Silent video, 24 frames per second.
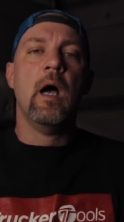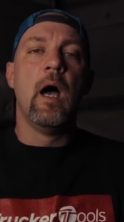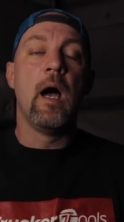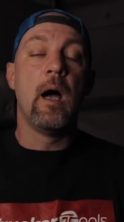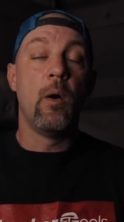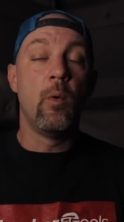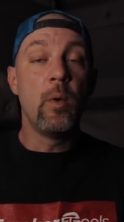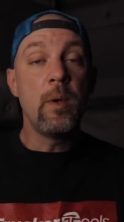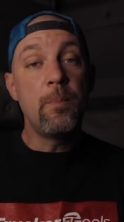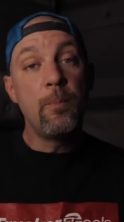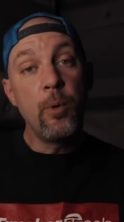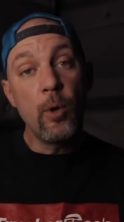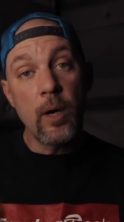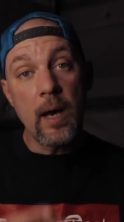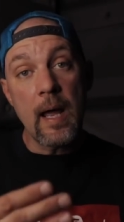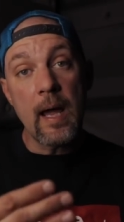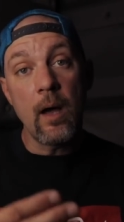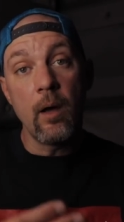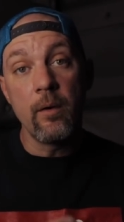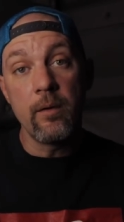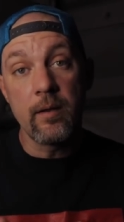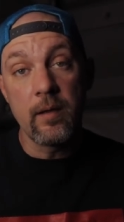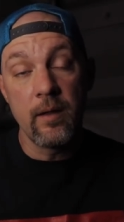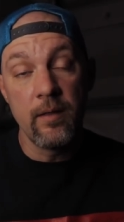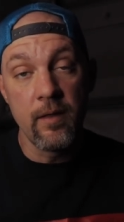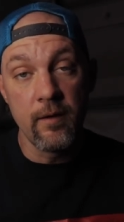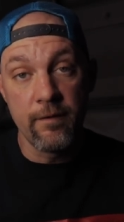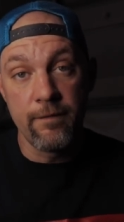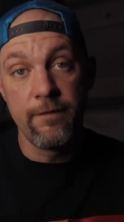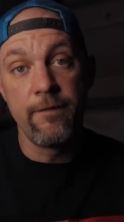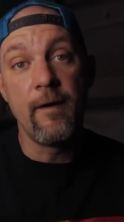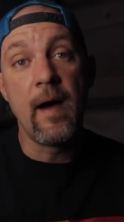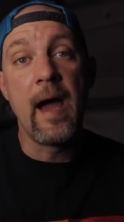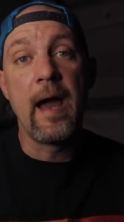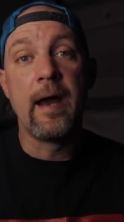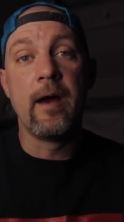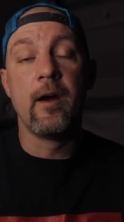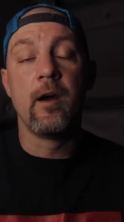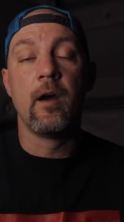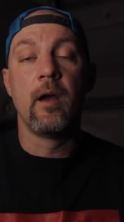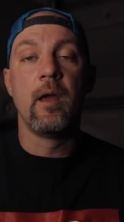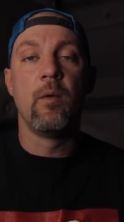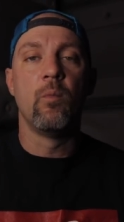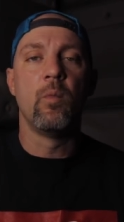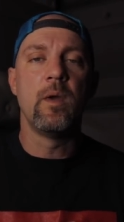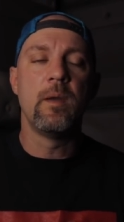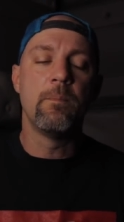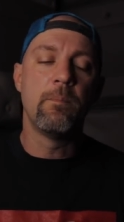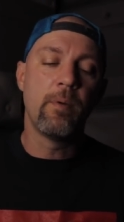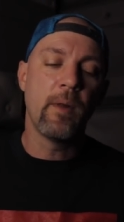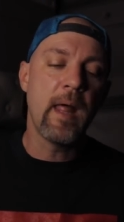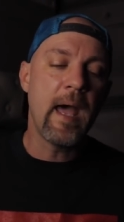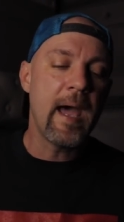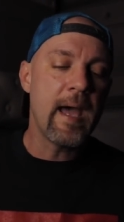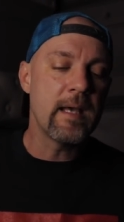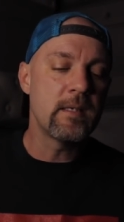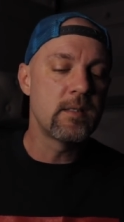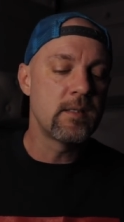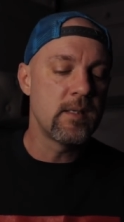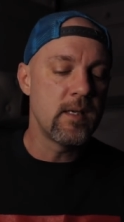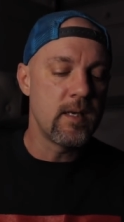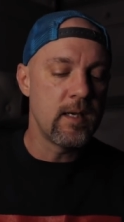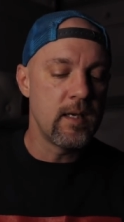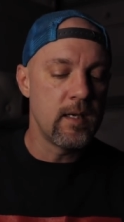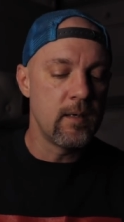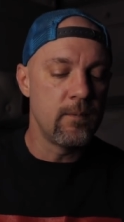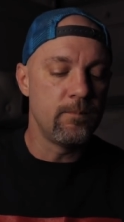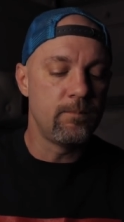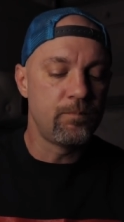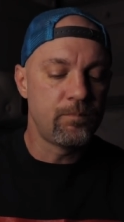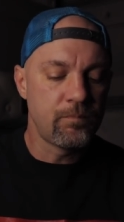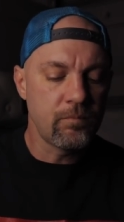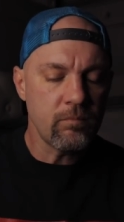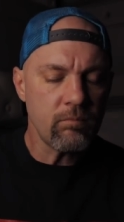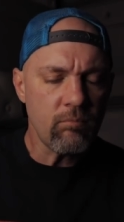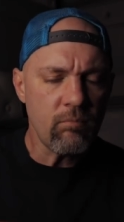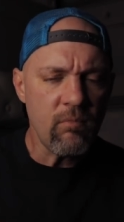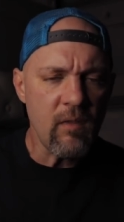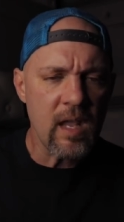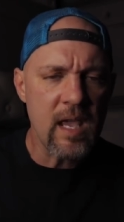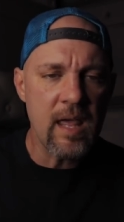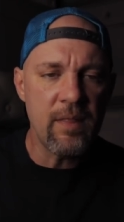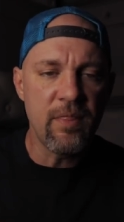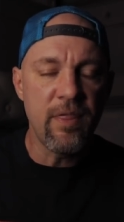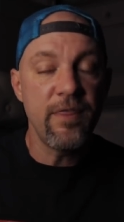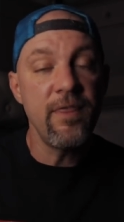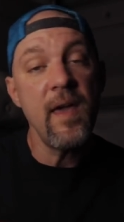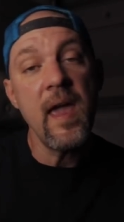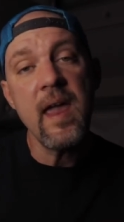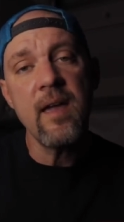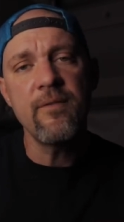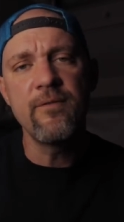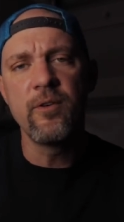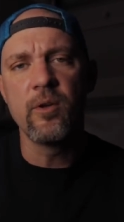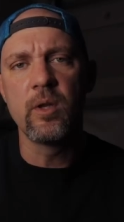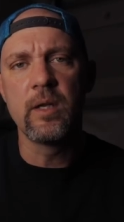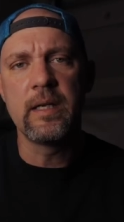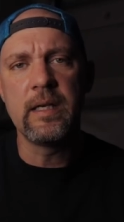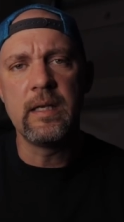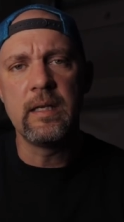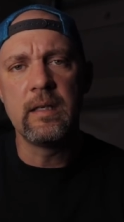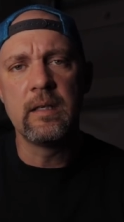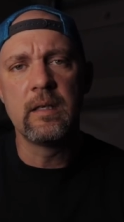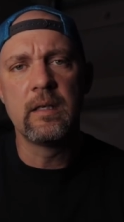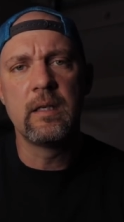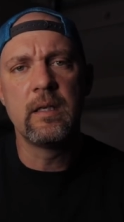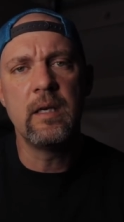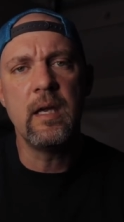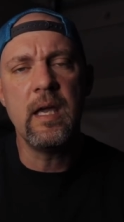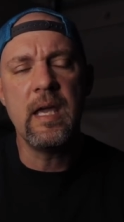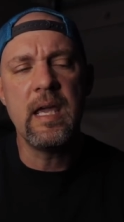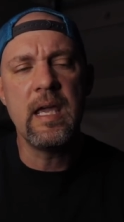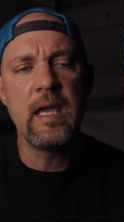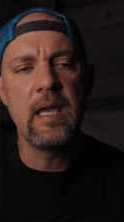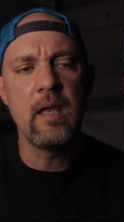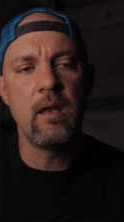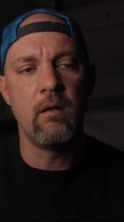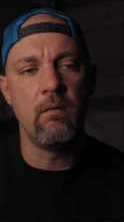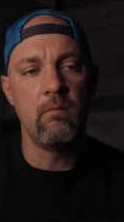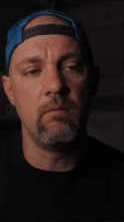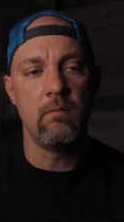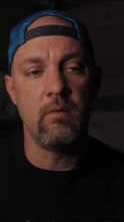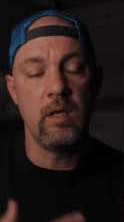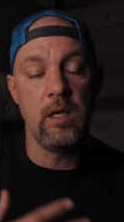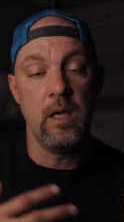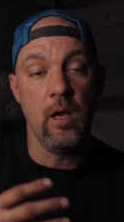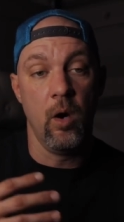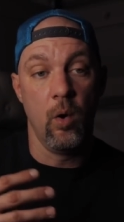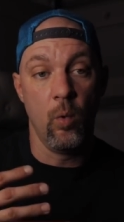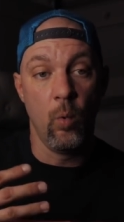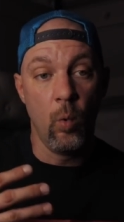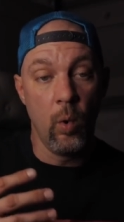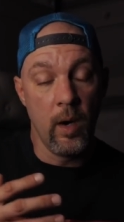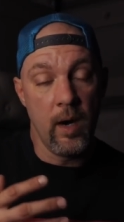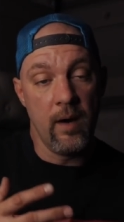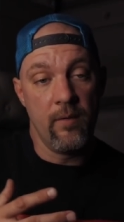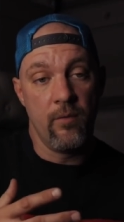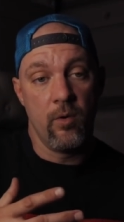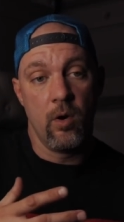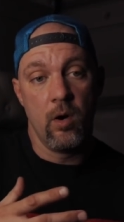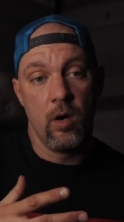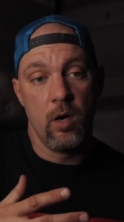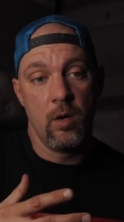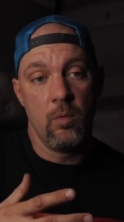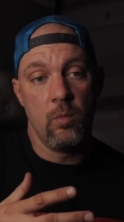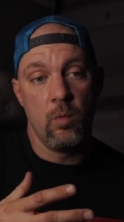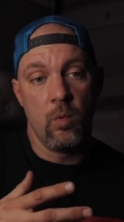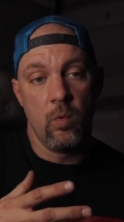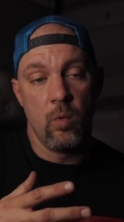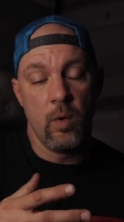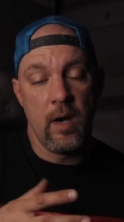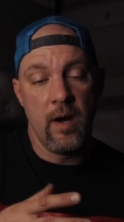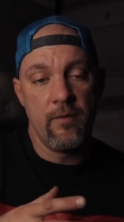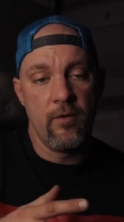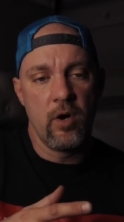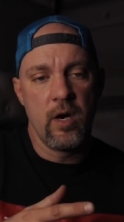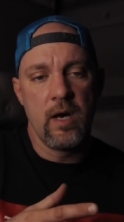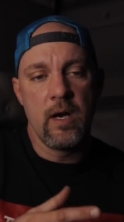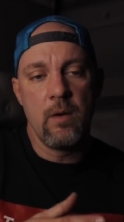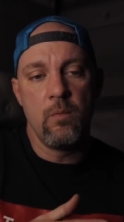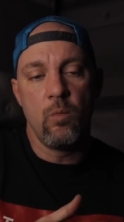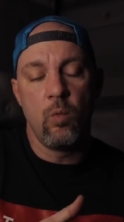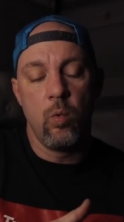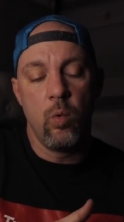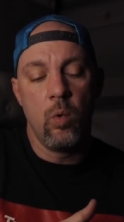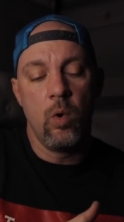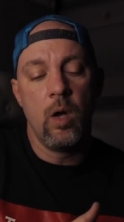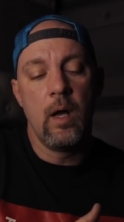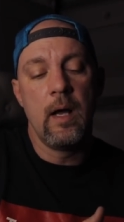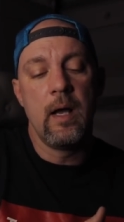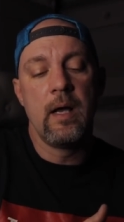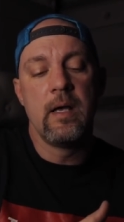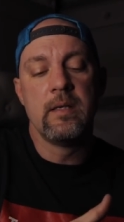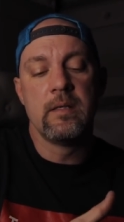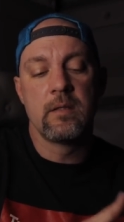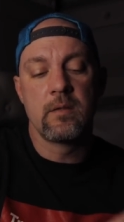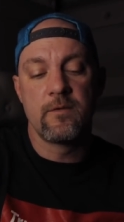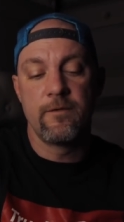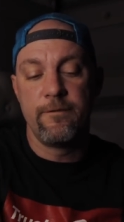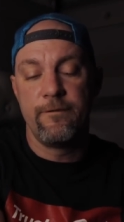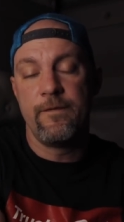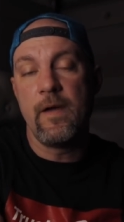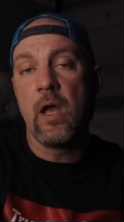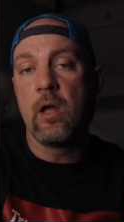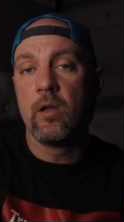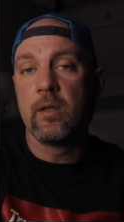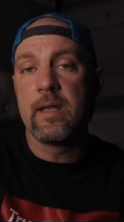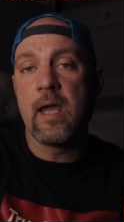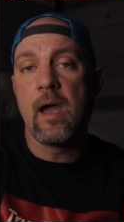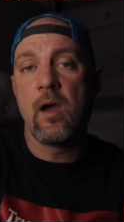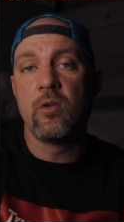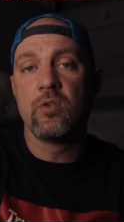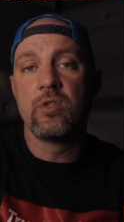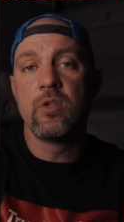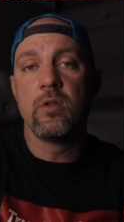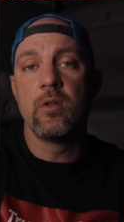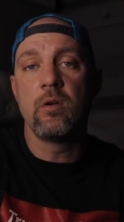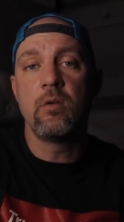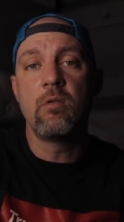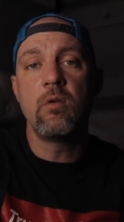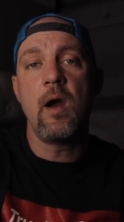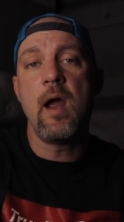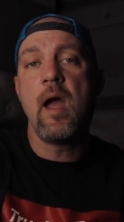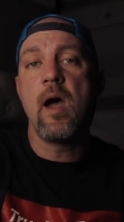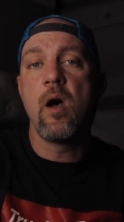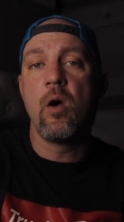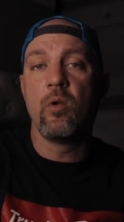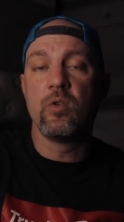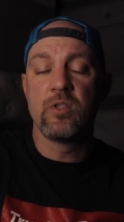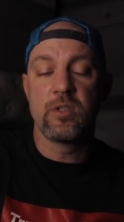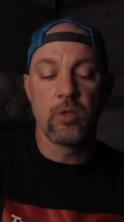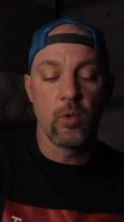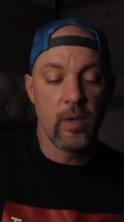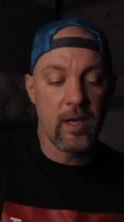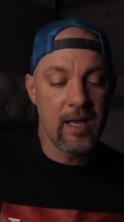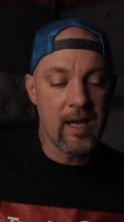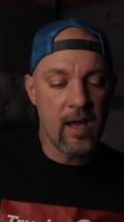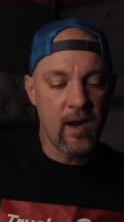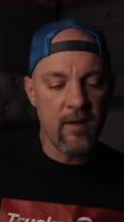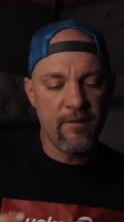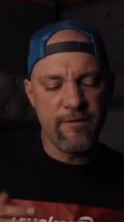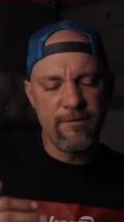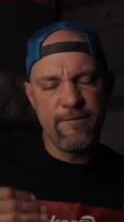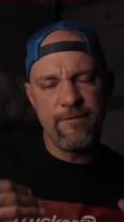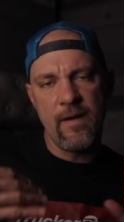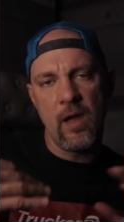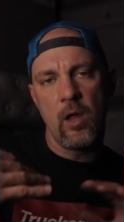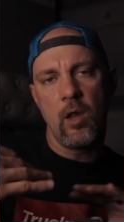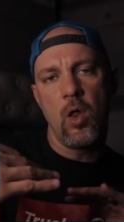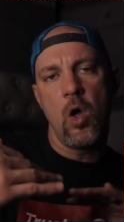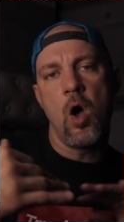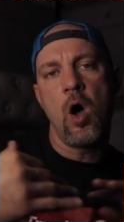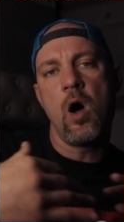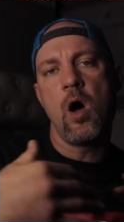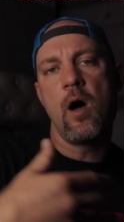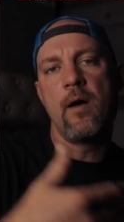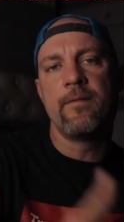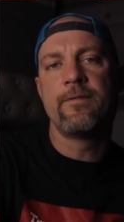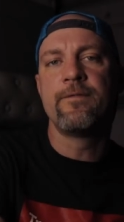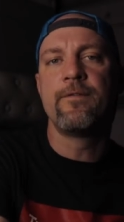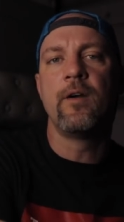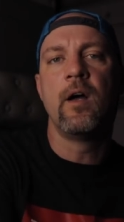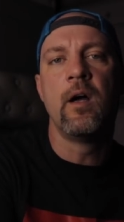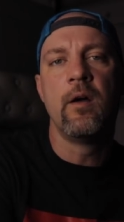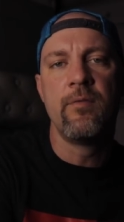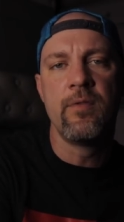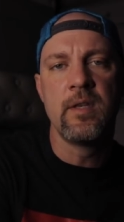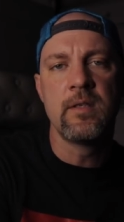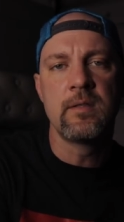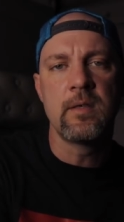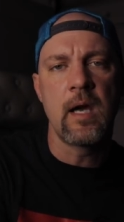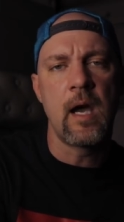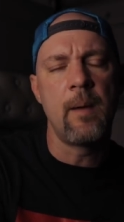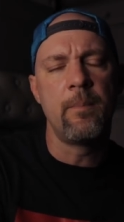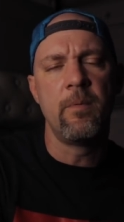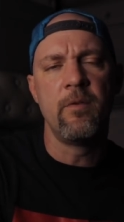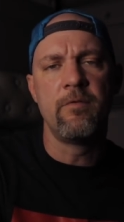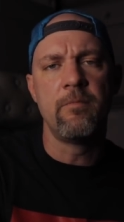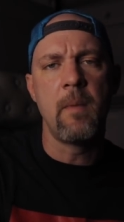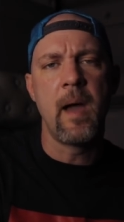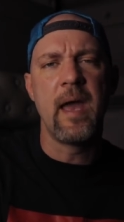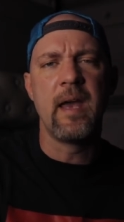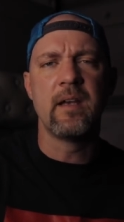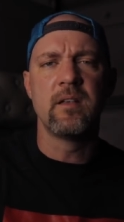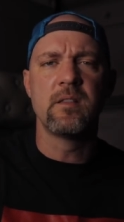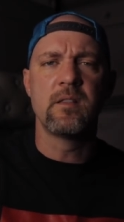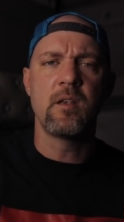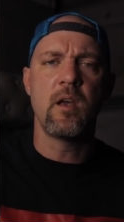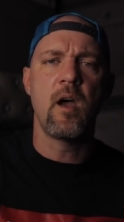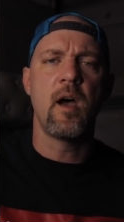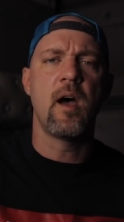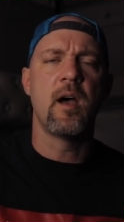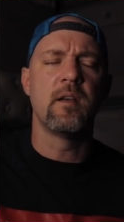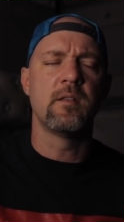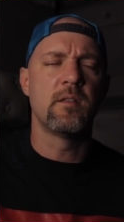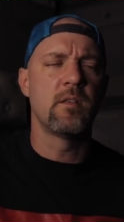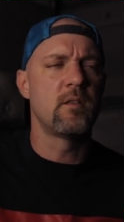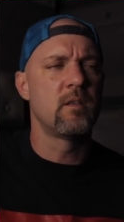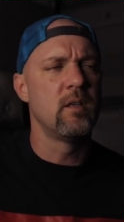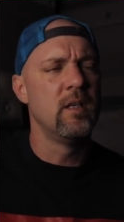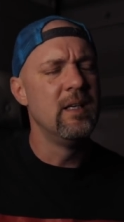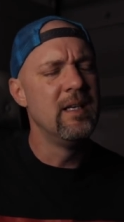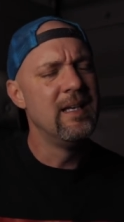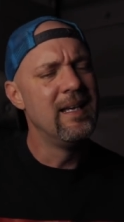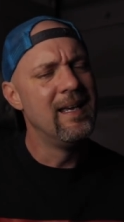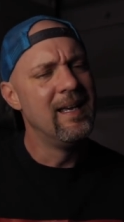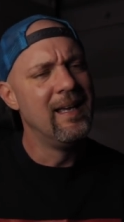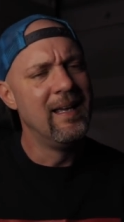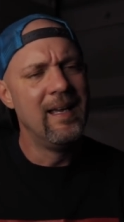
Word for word: Uh, we put out the fire and we blasted it, and thankfully it you know, whatever whatever it was fell down to the ground. So it kind of fell off of the top of my exhaust.